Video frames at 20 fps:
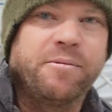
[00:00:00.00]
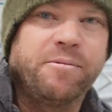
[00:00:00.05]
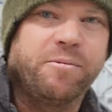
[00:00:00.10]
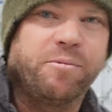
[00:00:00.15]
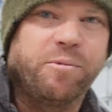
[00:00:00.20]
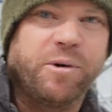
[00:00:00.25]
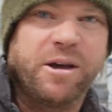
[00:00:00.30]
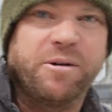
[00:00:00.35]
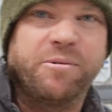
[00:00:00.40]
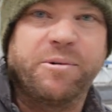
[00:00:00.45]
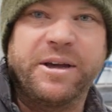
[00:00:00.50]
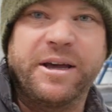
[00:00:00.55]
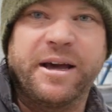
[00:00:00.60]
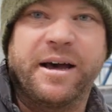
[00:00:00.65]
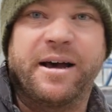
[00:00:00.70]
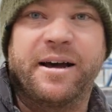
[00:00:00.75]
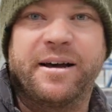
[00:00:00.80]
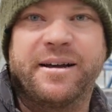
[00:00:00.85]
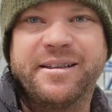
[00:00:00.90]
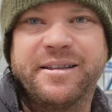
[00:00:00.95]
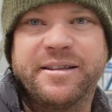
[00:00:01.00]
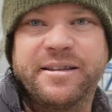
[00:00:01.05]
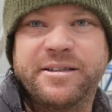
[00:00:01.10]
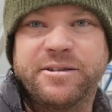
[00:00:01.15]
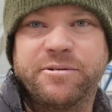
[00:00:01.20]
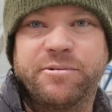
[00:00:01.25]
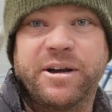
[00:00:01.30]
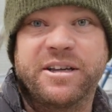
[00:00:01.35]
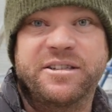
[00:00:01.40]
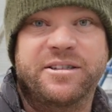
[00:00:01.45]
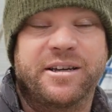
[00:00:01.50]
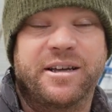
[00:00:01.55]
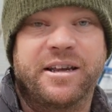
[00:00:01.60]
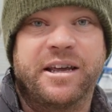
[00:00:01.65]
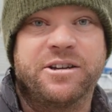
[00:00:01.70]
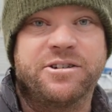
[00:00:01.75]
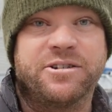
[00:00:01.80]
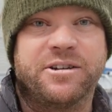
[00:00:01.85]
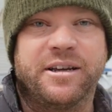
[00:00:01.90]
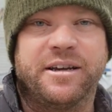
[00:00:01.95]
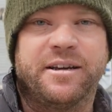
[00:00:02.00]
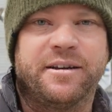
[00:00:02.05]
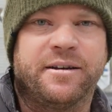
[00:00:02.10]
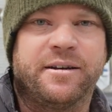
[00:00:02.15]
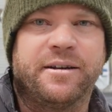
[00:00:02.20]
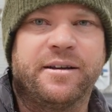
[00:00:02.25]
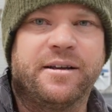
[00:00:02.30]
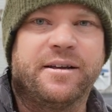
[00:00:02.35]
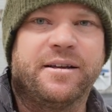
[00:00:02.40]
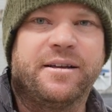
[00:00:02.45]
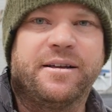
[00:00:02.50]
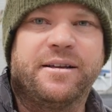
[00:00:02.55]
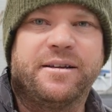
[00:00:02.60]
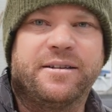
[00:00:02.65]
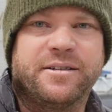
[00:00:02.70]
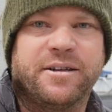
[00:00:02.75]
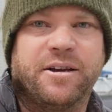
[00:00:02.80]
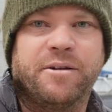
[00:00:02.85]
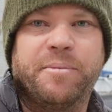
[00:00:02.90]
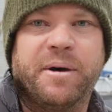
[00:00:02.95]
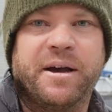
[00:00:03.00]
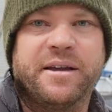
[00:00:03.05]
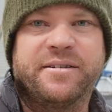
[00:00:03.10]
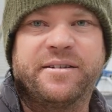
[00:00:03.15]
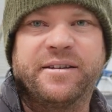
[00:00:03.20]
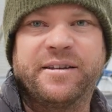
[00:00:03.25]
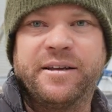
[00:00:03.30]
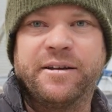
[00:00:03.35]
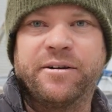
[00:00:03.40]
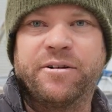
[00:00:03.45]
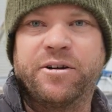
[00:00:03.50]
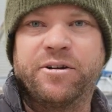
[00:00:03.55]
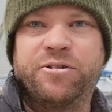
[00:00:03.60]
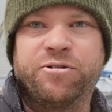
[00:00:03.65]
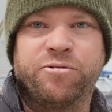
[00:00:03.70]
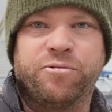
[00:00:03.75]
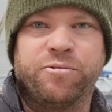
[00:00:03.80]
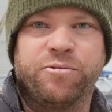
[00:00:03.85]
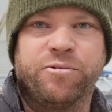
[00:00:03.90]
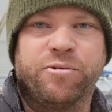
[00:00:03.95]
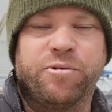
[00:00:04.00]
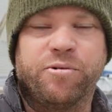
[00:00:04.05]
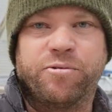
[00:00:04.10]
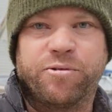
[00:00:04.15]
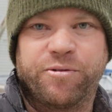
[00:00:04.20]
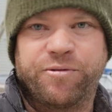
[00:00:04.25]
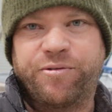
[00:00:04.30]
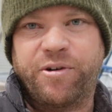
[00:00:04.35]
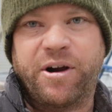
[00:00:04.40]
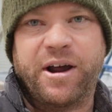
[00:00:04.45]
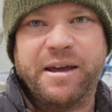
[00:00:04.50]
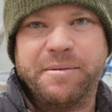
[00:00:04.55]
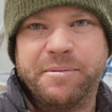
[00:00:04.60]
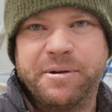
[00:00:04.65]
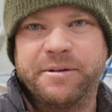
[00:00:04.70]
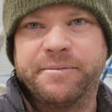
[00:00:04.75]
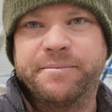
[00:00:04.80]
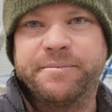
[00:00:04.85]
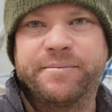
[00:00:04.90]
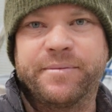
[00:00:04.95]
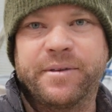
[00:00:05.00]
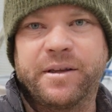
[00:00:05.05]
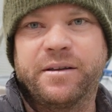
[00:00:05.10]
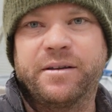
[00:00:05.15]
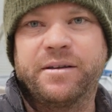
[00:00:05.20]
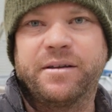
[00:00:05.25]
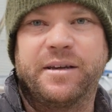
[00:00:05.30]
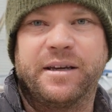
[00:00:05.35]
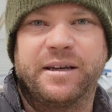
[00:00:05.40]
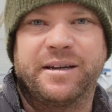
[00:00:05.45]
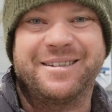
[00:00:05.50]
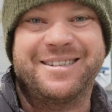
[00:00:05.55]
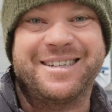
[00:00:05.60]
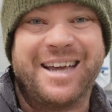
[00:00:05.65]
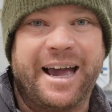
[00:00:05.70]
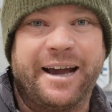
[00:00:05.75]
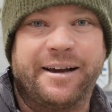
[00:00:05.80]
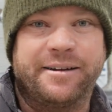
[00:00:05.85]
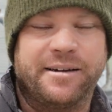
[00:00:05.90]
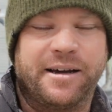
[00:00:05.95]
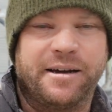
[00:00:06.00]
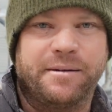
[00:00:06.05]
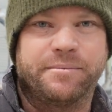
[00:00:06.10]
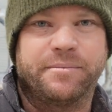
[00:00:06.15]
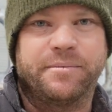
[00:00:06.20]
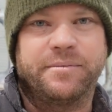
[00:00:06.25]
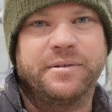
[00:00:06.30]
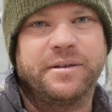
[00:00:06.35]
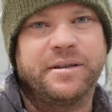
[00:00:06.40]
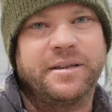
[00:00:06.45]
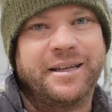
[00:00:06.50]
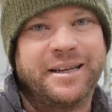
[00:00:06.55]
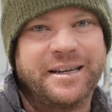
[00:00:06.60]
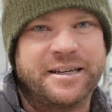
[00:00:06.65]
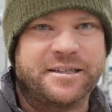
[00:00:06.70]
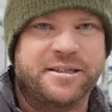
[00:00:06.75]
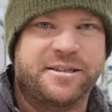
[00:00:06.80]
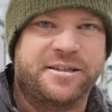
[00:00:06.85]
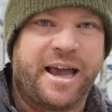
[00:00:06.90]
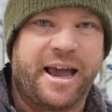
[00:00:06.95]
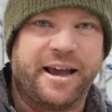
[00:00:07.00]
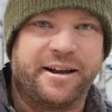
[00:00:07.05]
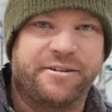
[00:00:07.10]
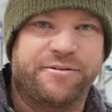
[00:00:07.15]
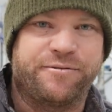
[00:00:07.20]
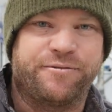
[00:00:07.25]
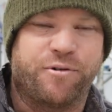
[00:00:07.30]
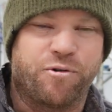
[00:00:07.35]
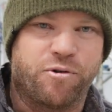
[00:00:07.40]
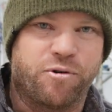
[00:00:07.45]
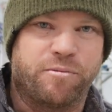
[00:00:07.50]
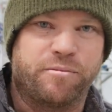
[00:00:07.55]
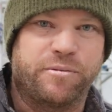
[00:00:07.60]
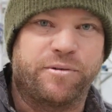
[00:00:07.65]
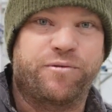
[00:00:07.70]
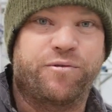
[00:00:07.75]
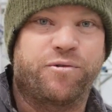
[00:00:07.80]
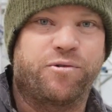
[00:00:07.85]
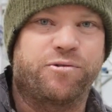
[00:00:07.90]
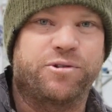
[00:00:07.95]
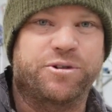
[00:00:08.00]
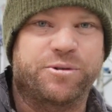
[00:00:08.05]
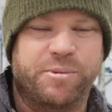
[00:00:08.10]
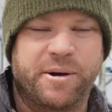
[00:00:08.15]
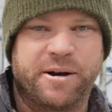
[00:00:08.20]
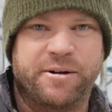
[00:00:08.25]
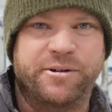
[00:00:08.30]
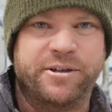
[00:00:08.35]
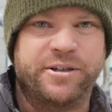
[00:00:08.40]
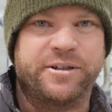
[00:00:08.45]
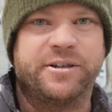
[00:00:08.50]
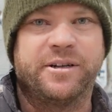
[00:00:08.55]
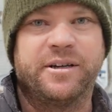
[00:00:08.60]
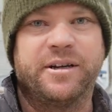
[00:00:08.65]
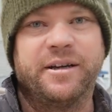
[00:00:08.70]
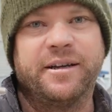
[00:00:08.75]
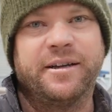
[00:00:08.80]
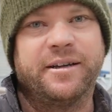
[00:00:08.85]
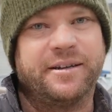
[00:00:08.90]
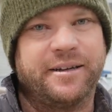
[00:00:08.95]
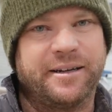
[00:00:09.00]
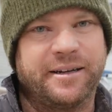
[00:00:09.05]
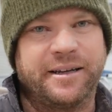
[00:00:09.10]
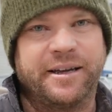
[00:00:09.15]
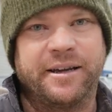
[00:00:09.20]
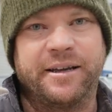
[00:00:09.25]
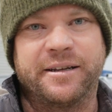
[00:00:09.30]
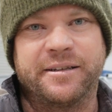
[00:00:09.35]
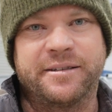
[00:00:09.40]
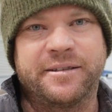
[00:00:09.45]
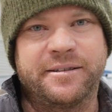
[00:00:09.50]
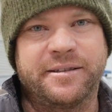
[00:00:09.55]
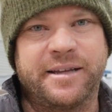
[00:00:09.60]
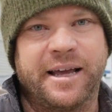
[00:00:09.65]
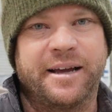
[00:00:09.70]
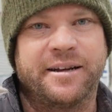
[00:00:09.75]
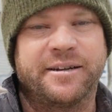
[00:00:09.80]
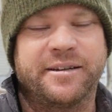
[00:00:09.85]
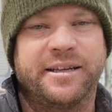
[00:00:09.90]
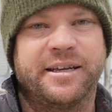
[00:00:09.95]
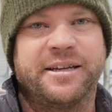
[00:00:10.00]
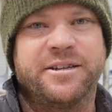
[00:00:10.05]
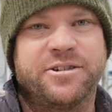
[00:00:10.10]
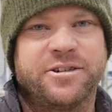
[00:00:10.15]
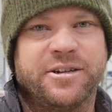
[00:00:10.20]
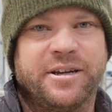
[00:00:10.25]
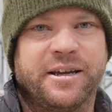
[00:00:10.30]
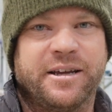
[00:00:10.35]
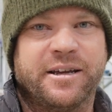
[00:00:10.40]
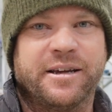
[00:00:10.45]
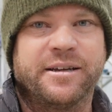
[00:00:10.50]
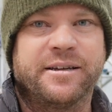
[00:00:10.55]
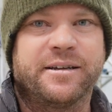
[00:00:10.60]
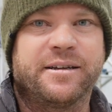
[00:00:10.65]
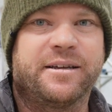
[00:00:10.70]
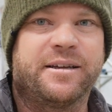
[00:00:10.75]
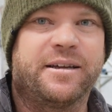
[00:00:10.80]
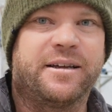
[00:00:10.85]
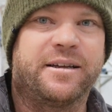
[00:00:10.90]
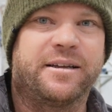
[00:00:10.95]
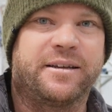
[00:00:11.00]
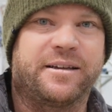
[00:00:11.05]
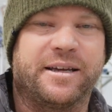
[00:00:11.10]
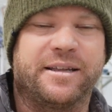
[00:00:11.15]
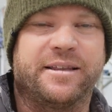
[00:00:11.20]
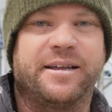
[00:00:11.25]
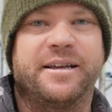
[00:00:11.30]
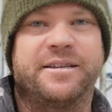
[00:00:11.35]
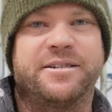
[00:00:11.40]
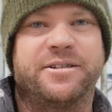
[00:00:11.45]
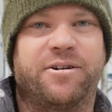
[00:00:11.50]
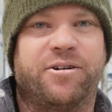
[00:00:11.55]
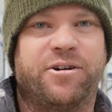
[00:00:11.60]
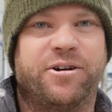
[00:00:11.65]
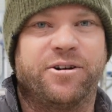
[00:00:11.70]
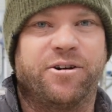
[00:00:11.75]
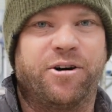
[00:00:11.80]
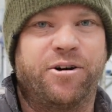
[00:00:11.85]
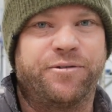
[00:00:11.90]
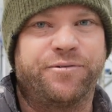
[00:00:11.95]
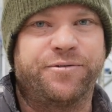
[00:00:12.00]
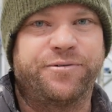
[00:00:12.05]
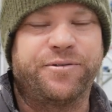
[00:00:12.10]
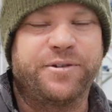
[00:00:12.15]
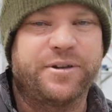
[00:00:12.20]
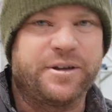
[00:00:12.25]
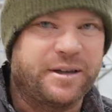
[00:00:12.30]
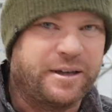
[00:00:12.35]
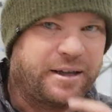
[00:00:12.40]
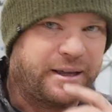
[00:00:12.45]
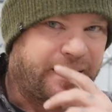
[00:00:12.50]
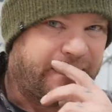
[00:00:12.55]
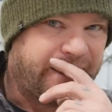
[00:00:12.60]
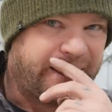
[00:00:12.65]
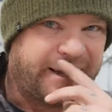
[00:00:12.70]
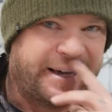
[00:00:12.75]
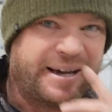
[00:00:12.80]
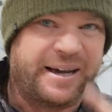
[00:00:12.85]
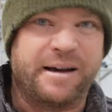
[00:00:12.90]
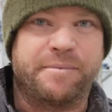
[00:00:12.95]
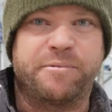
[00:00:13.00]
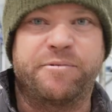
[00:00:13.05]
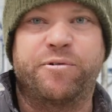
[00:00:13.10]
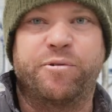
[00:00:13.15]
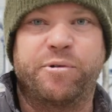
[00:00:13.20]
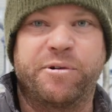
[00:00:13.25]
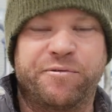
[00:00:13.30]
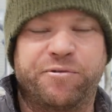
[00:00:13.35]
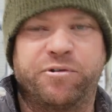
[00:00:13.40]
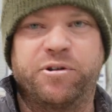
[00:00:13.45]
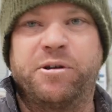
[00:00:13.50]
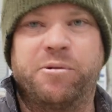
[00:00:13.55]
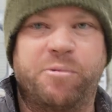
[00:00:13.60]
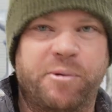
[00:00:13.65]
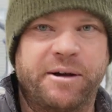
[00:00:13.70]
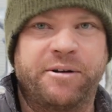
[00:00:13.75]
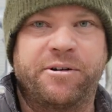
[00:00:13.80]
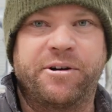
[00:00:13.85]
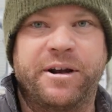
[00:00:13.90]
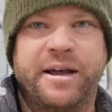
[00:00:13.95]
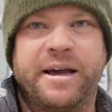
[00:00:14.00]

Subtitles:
Where we are, this all has to get engineered. So basically I've got to do all the framing, get it tacked up, and then it's tacked form before it's welded. Then you get down to the engineer, get that signed off before we fully weld it